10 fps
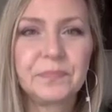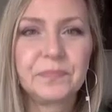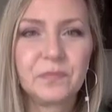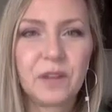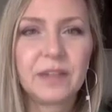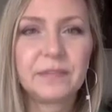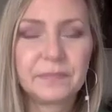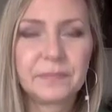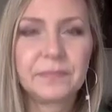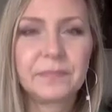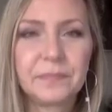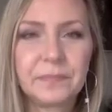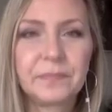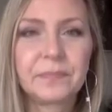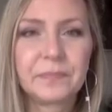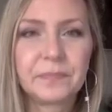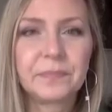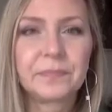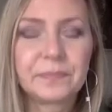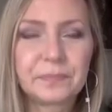
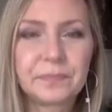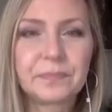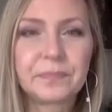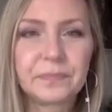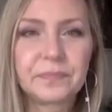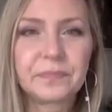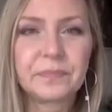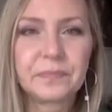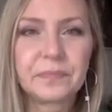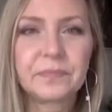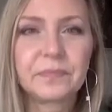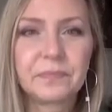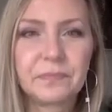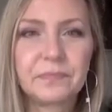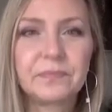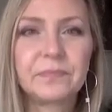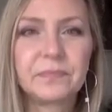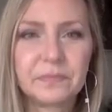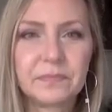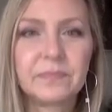
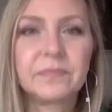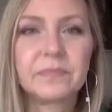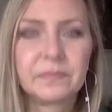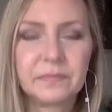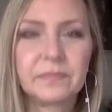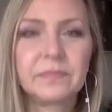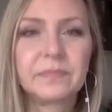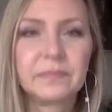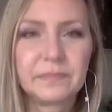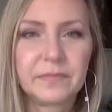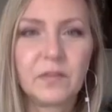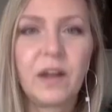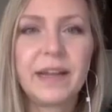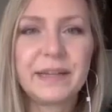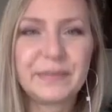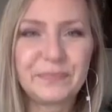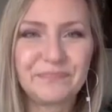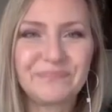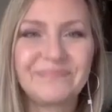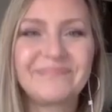
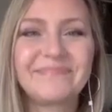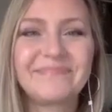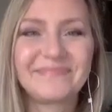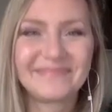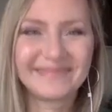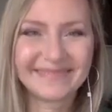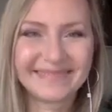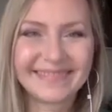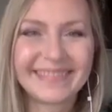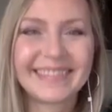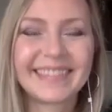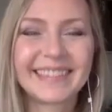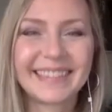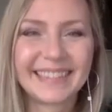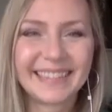No words are spoken by the person on screen.